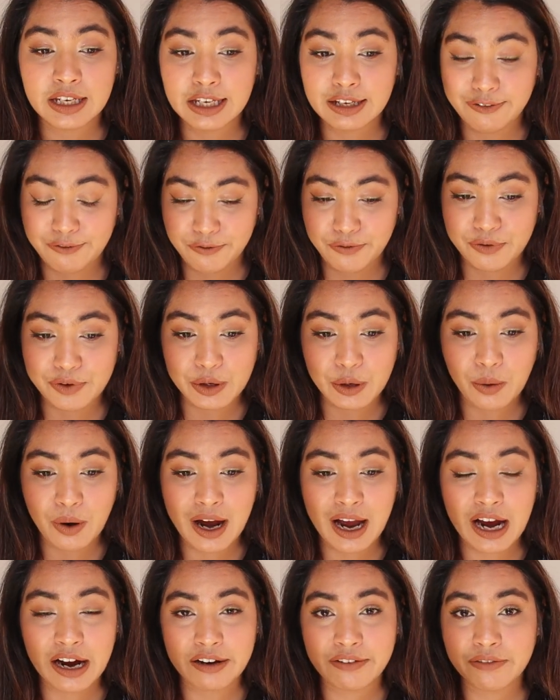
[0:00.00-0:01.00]
if you
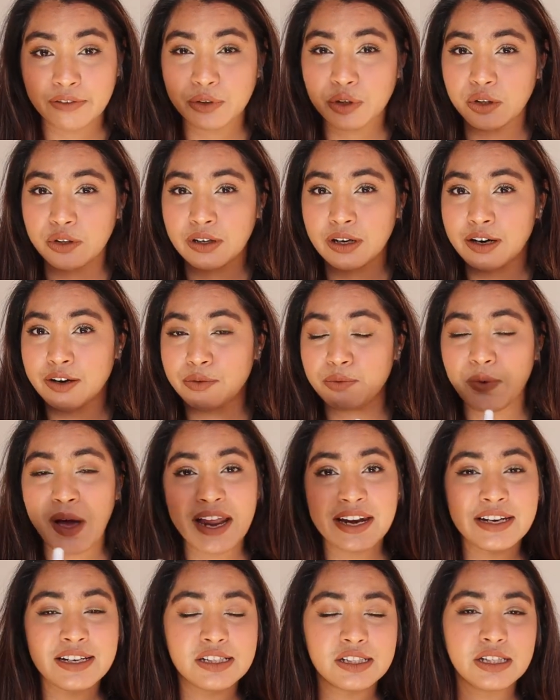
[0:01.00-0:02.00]
have your
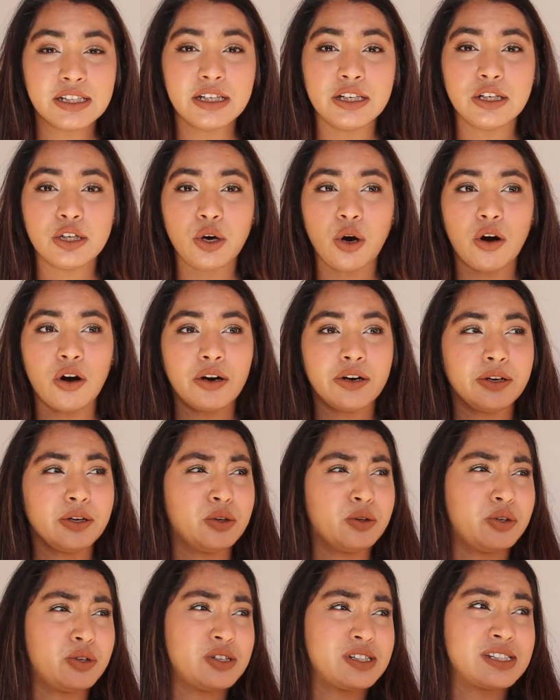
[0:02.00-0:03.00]
vanity or
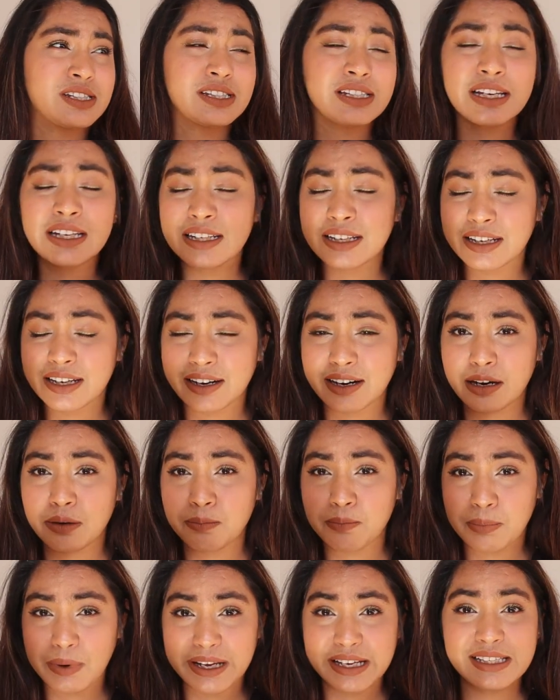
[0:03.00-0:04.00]
your
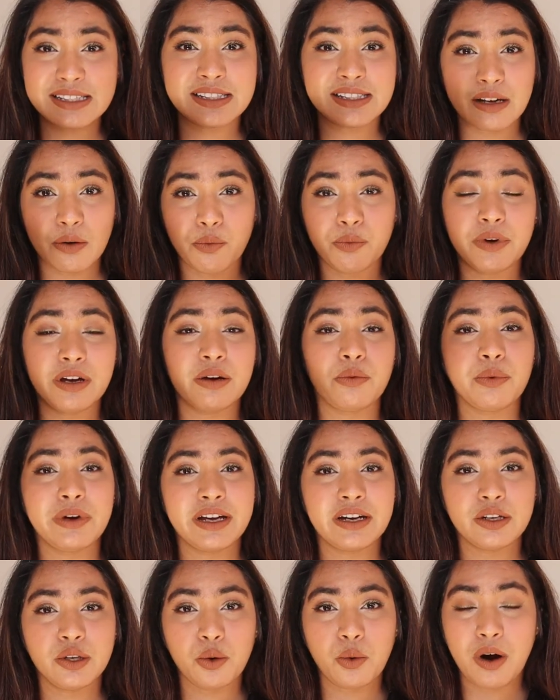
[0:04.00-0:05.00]
skincare placed somewhere
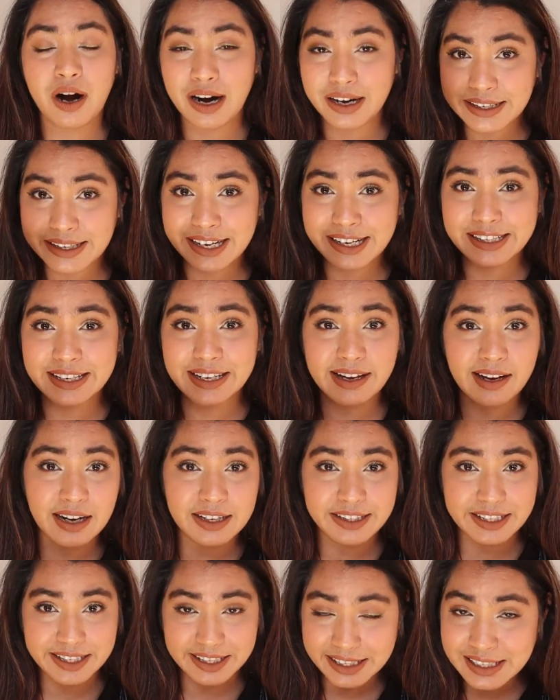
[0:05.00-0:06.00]
where you are getting
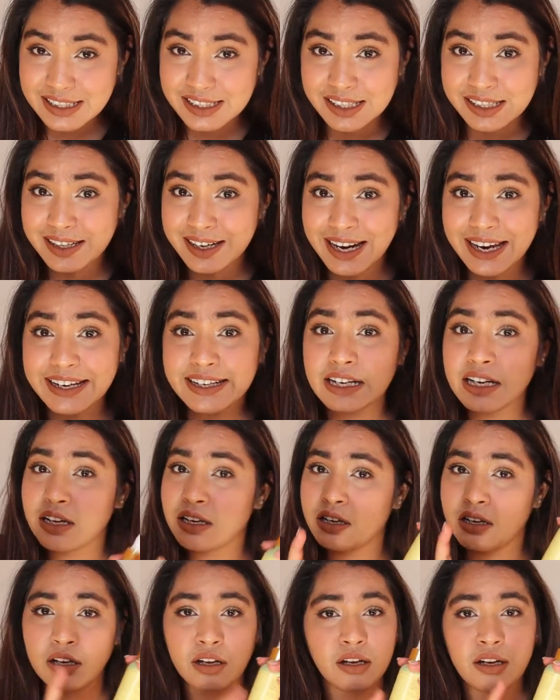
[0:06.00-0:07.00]
a direct sunlight,
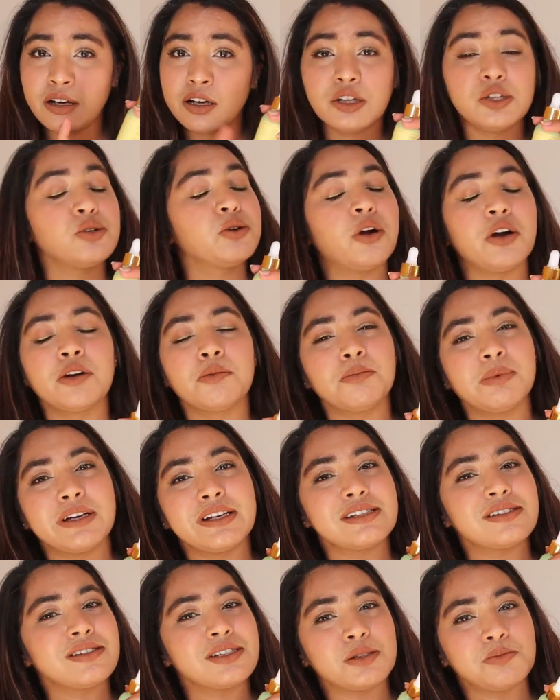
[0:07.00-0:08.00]
do not
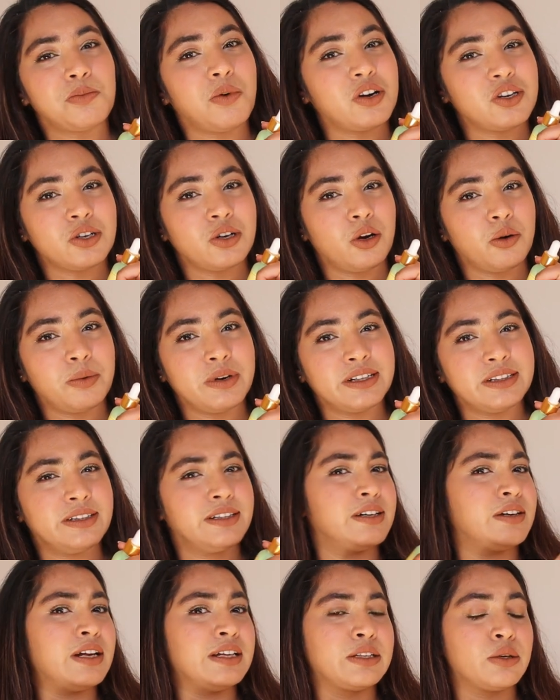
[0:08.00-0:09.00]
place this bottle over
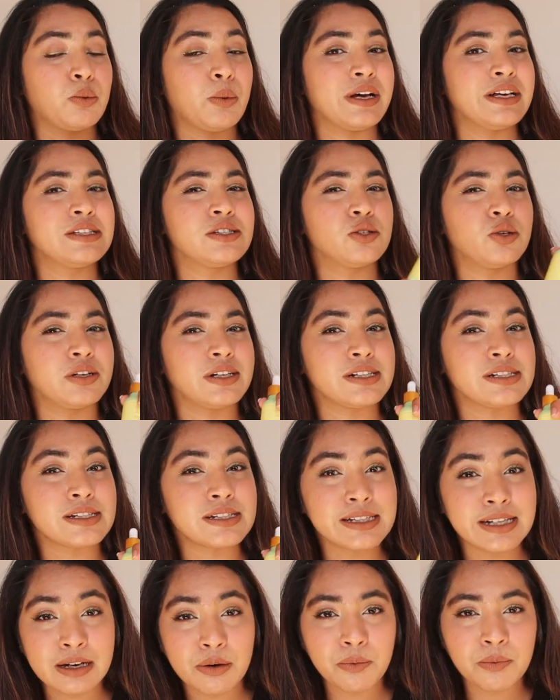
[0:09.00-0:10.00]
there, otherwise your
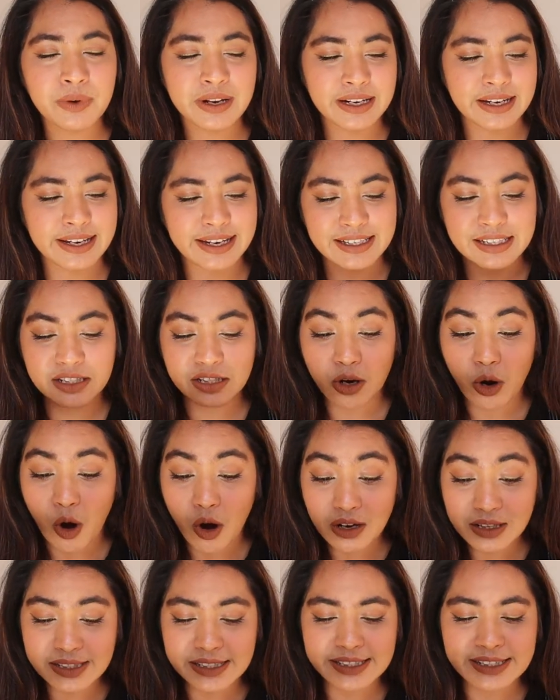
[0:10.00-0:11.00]
serum will get
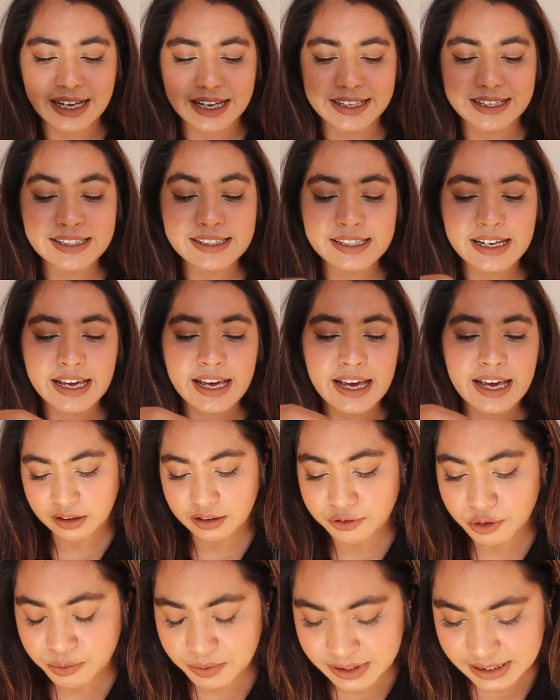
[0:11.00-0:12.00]
oxidized.
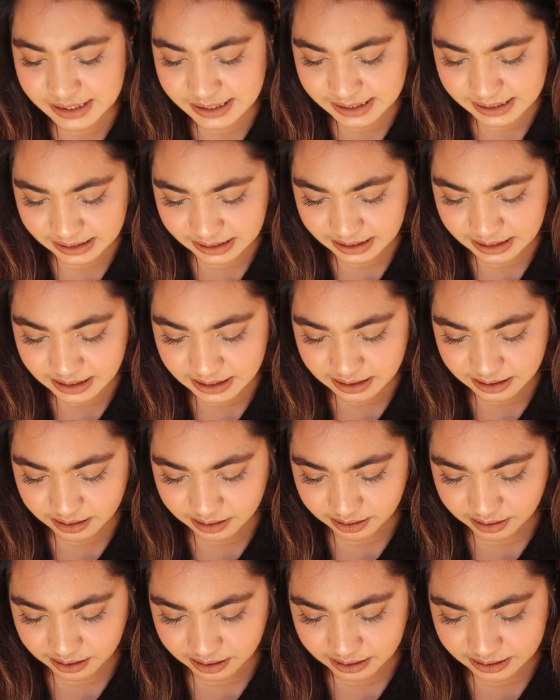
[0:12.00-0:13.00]
If you will see,
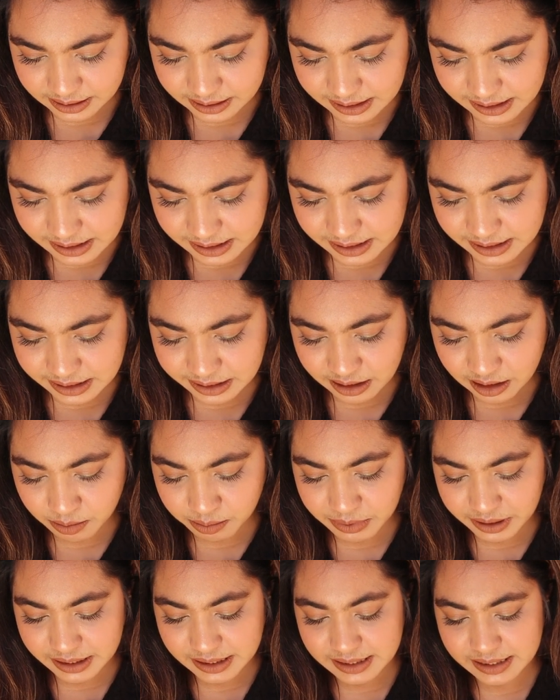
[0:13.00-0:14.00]
the
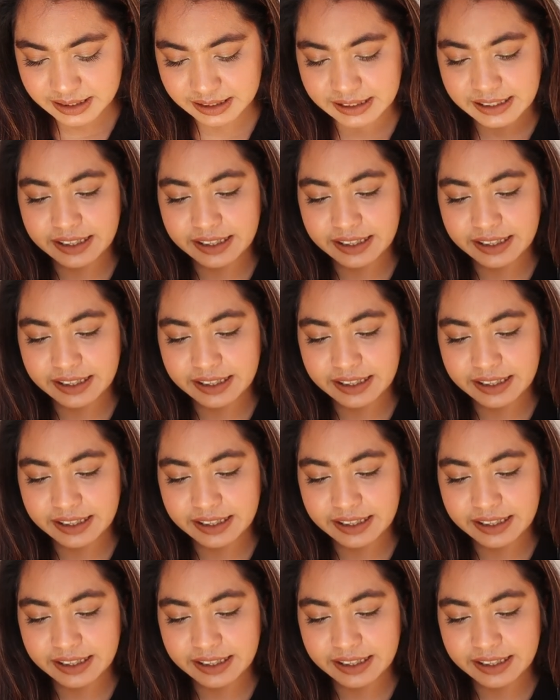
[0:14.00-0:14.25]
serum is